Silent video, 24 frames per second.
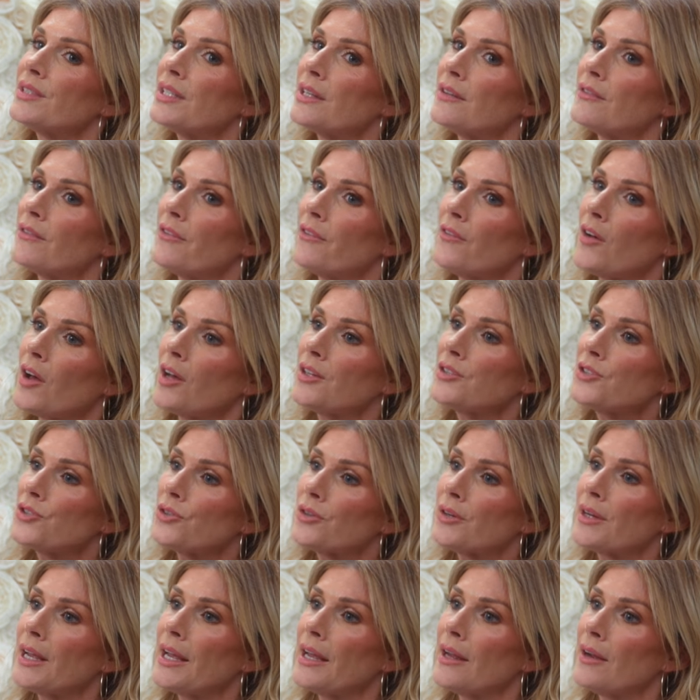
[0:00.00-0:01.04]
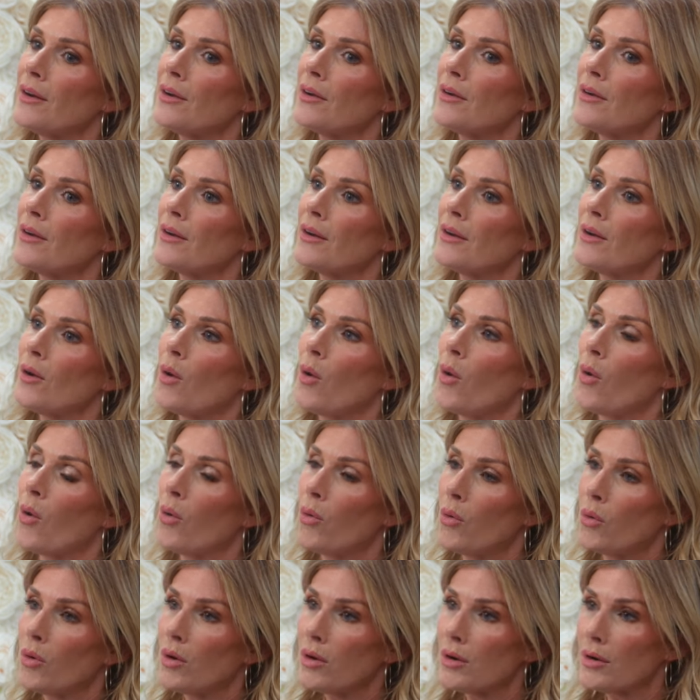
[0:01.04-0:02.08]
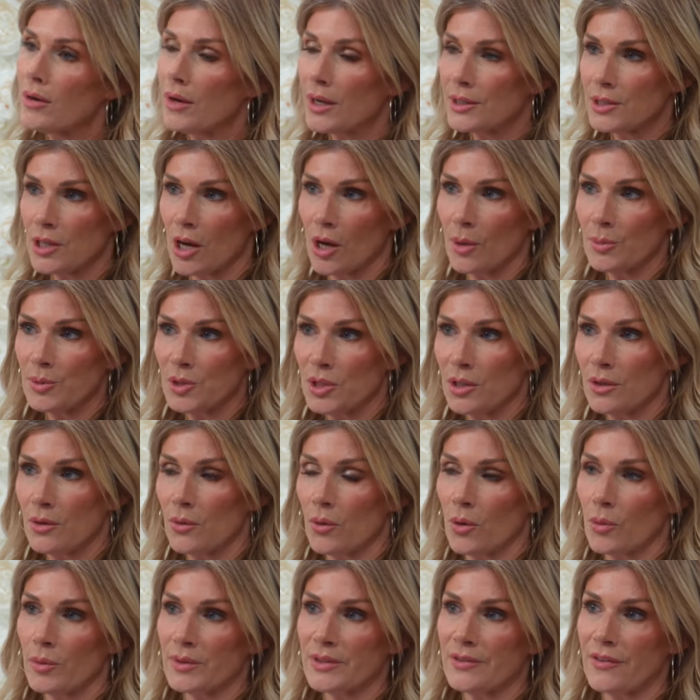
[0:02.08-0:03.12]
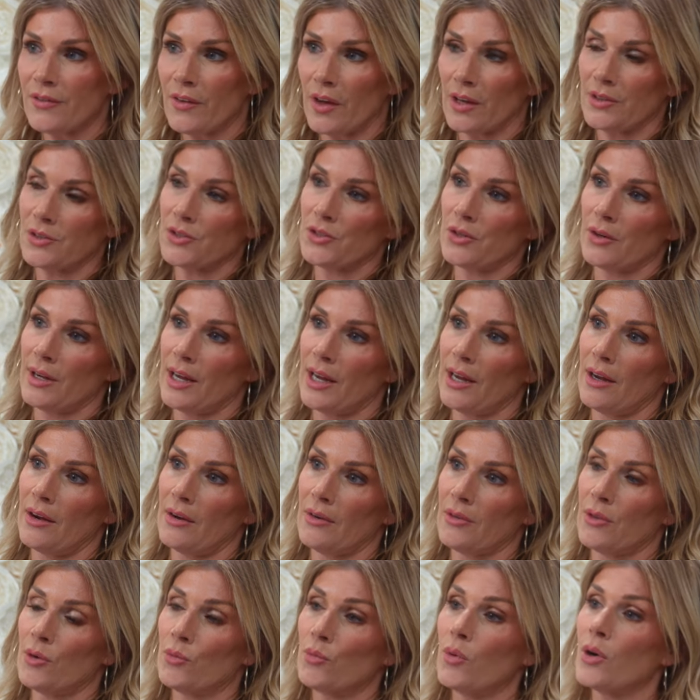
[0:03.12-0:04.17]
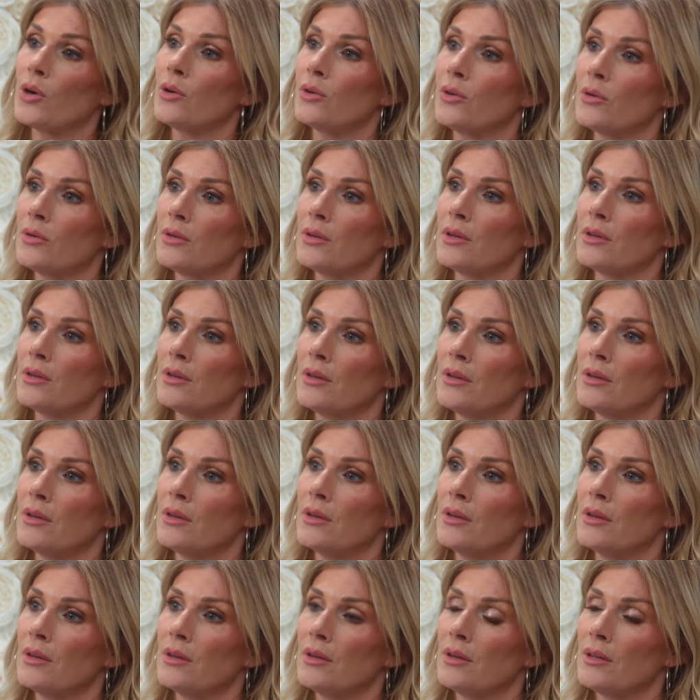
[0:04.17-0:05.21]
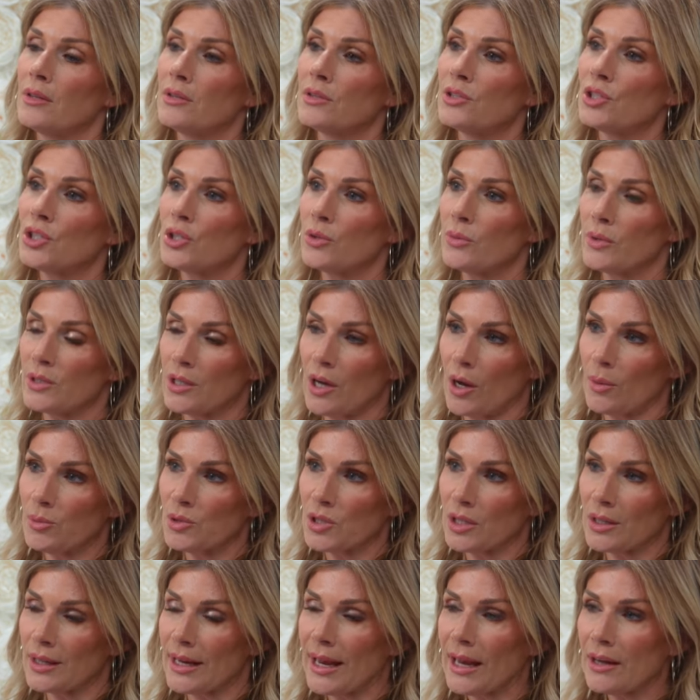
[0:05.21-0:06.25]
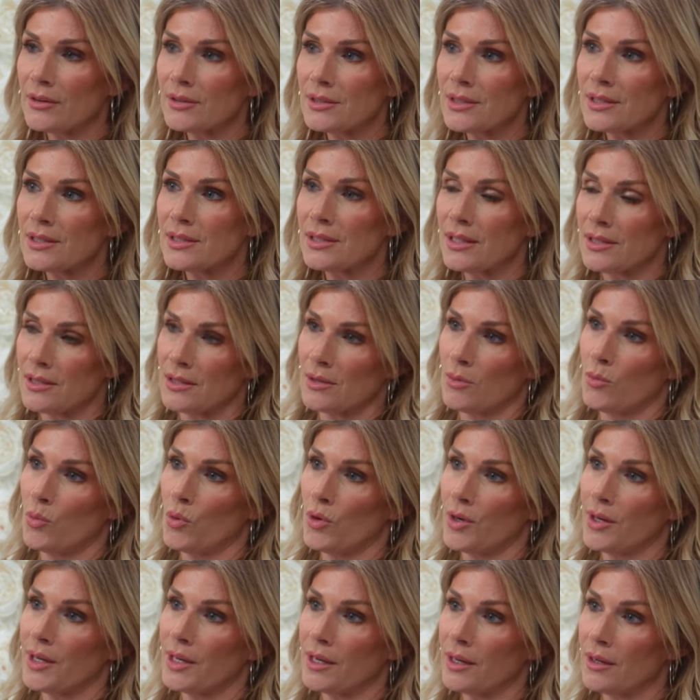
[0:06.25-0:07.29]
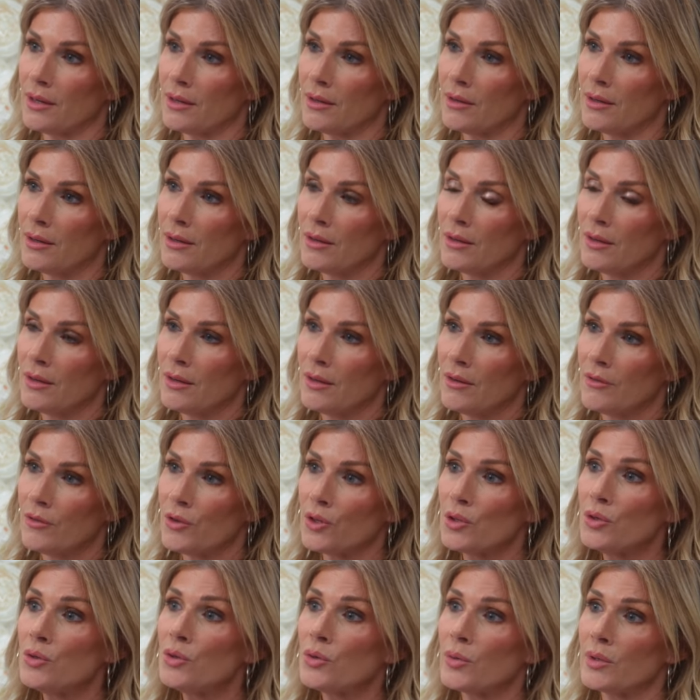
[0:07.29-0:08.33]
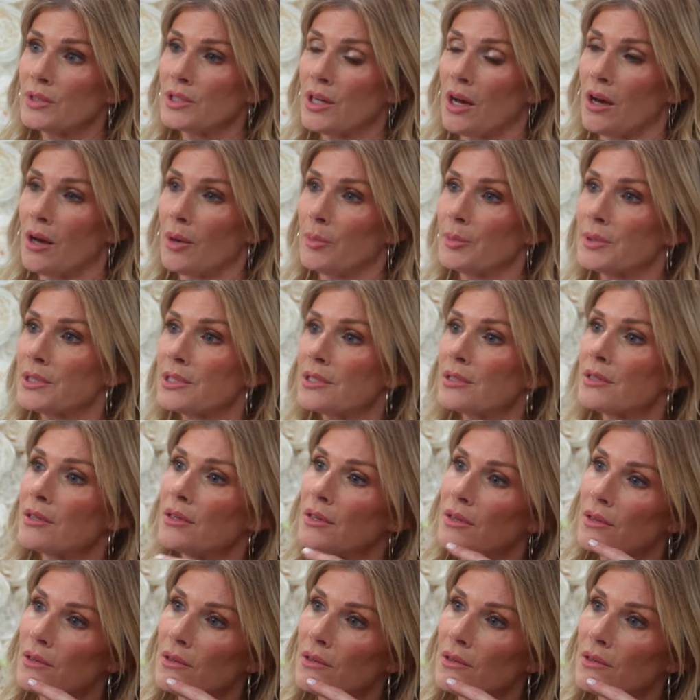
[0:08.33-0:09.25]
Was it foster care or adoption, or was foster care the road to adoption? Like, how does the system working so, for you to adopt?